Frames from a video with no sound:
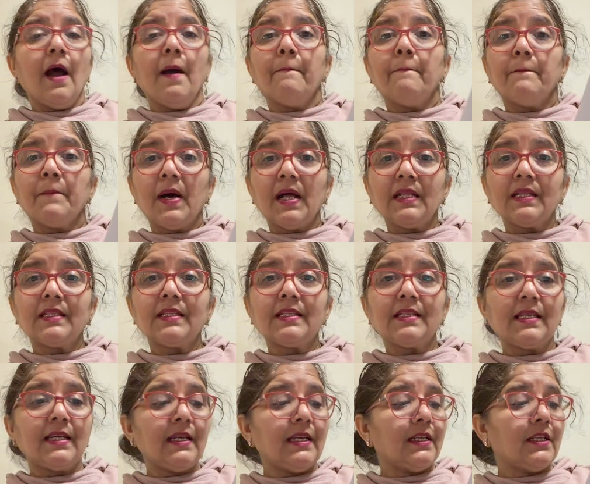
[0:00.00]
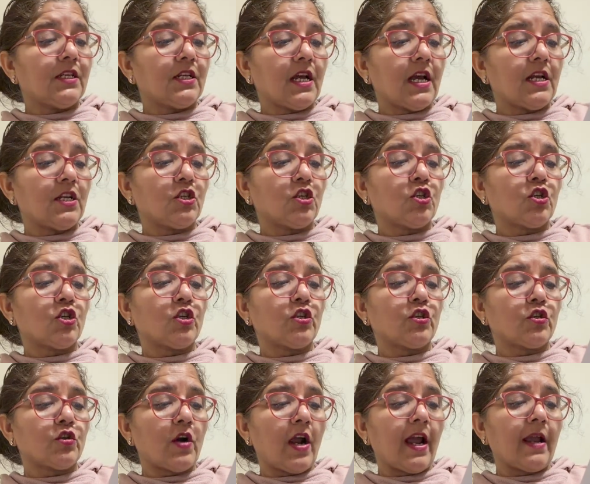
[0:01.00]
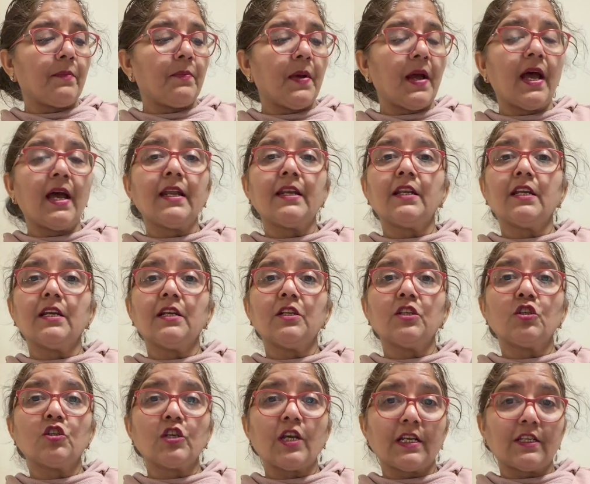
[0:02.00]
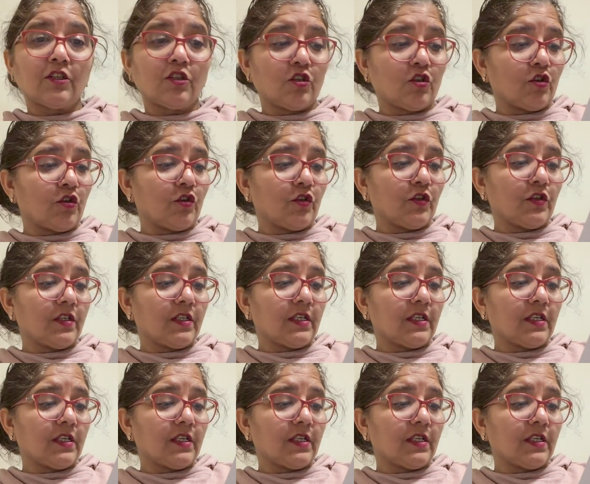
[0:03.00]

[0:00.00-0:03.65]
Multi-touch trackpad gestures.